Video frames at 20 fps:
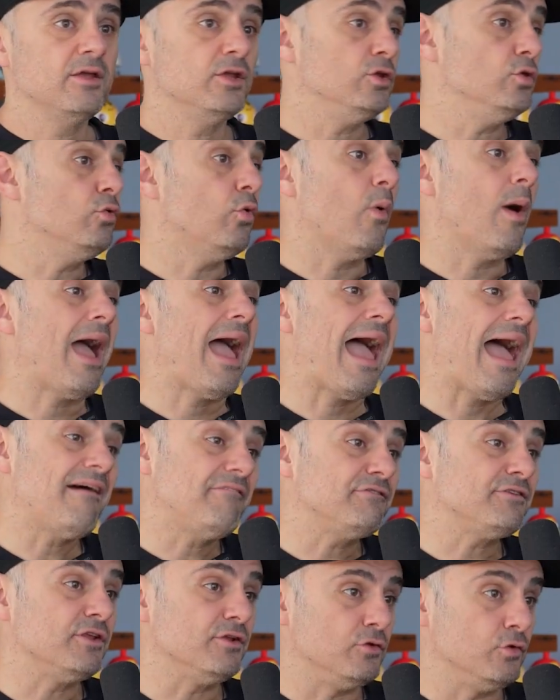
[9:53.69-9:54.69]
You don't
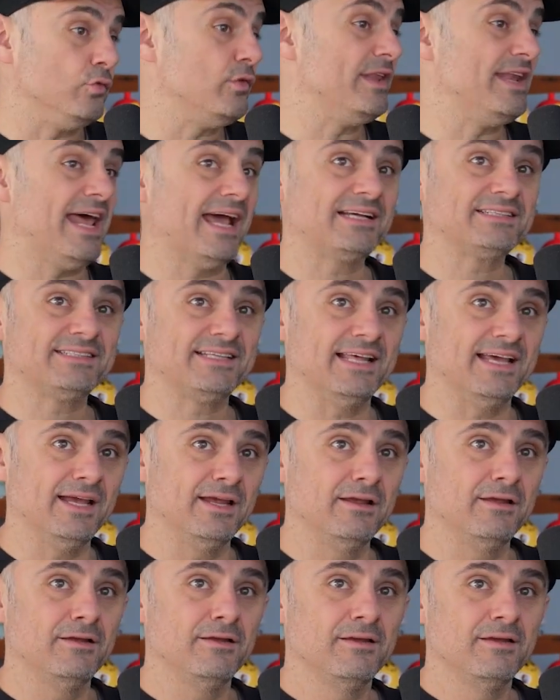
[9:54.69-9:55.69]
have to do the next
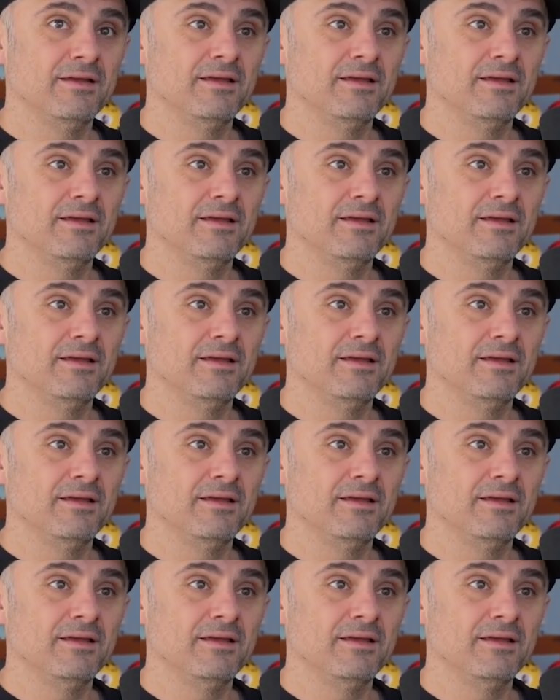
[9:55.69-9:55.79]
thing,